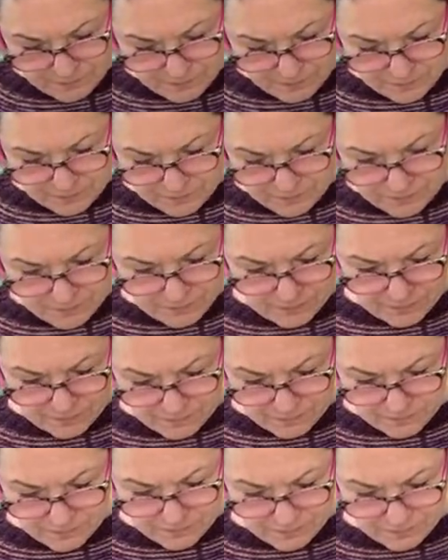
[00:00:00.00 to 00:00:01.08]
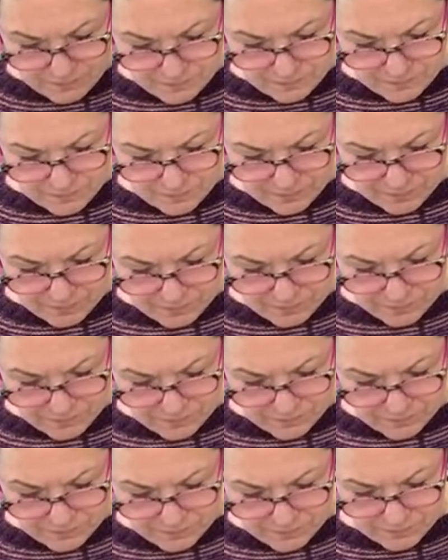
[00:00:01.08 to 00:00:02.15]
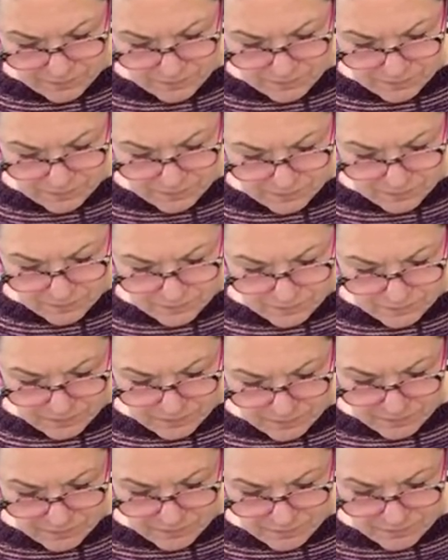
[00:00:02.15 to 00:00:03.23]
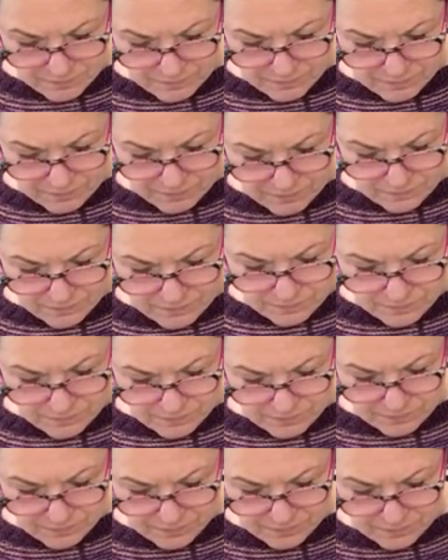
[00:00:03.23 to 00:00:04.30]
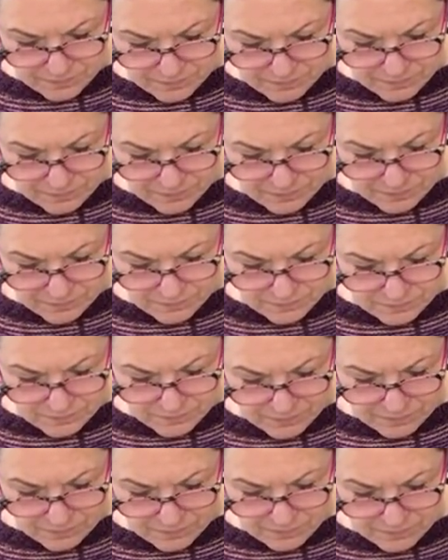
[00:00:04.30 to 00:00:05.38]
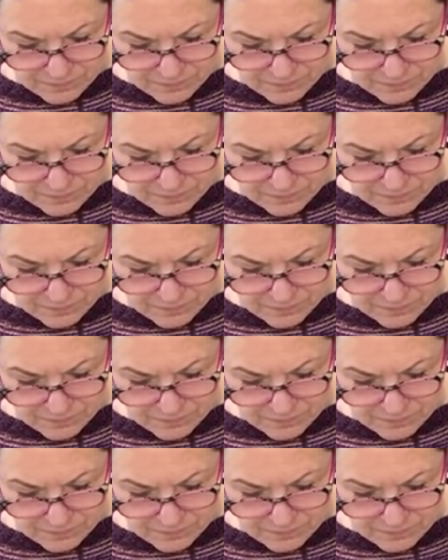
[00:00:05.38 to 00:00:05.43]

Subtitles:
(silent)